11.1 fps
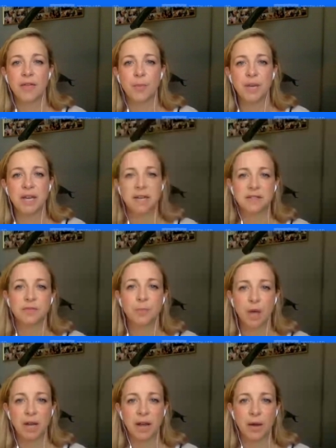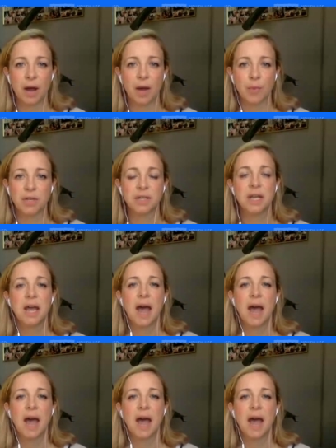the beginnings of burnout happen